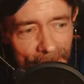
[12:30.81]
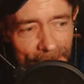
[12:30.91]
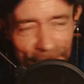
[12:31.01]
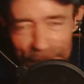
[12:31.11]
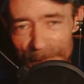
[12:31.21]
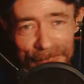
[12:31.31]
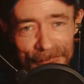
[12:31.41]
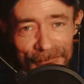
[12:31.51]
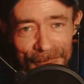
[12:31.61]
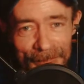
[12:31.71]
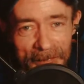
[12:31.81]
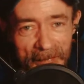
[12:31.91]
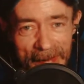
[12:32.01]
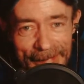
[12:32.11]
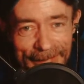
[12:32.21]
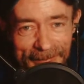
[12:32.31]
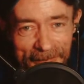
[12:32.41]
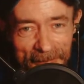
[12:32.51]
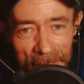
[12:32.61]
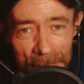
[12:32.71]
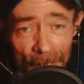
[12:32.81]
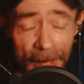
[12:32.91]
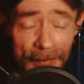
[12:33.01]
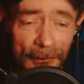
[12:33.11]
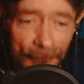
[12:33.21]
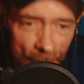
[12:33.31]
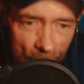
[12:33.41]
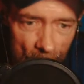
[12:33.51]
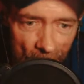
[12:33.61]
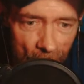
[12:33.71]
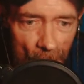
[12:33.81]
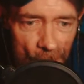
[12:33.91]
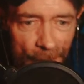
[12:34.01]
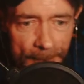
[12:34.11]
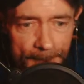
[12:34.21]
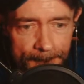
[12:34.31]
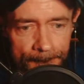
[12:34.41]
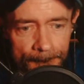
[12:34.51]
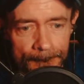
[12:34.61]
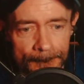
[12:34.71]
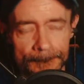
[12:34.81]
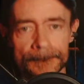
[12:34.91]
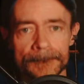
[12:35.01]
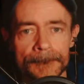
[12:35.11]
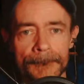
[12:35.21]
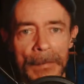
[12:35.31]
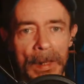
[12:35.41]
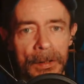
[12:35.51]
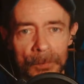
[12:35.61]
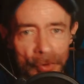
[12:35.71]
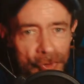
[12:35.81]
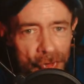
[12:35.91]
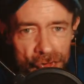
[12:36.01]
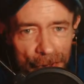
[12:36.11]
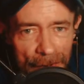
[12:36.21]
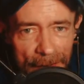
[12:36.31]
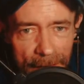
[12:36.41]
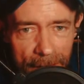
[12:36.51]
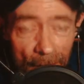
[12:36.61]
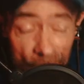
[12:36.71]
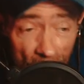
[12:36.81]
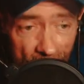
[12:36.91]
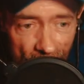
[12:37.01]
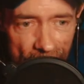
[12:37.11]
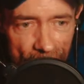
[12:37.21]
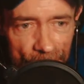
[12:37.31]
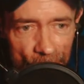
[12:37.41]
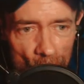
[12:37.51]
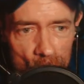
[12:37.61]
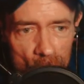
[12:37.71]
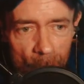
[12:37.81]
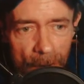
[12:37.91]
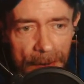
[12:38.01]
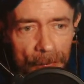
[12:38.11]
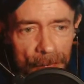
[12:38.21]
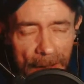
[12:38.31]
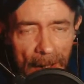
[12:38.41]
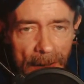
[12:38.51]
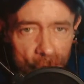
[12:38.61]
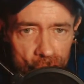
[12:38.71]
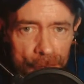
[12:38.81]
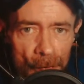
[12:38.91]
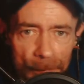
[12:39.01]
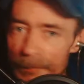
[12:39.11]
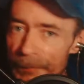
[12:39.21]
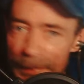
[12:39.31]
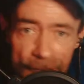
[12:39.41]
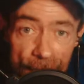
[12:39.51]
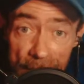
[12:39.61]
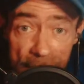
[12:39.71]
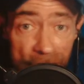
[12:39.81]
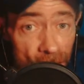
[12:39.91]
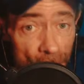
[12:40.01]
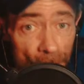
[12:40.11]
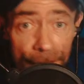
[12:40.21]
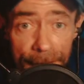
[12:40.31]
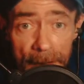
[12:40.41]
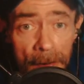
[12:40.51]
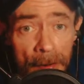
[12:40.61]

That's what makes it so great. So cool around here. So I've got my coffee. We're just chilling out. I've got a crazy photo we're going to look at in just a moment, but it's really chilled here.